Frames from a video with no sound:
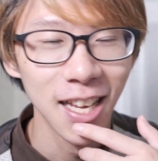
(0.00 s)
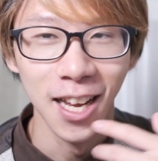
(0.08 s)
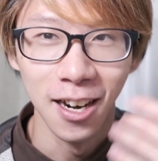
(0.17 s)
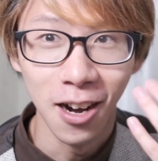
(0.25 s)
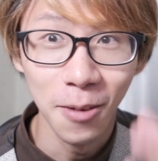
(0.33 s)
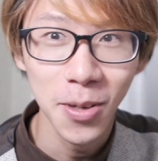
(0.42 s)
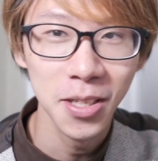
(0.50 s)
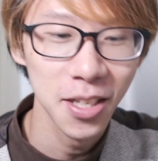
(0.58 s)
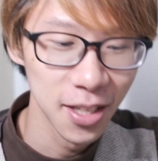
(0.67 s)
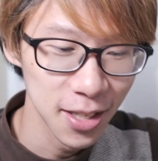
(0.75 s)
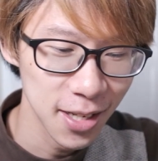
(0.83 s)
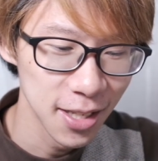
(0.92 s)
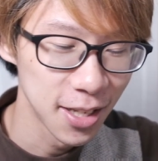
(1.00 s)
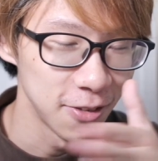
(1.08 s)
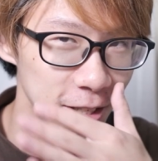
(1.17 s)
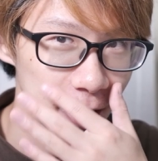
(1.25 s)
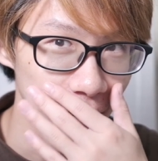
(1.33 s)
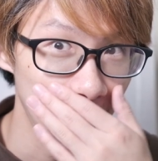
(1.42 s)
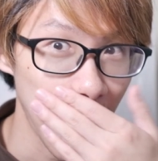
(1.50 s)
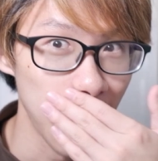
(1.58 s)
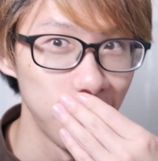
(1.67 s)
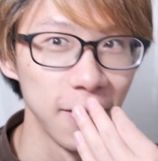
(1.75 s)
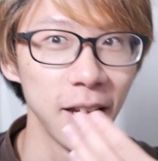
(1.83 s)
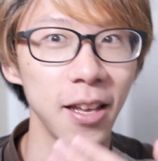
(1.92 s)
And obviously this is going to
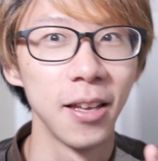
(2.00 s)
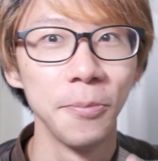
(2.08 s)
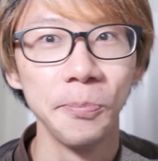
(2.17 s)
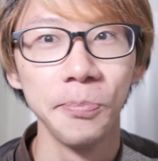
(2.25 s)
have like,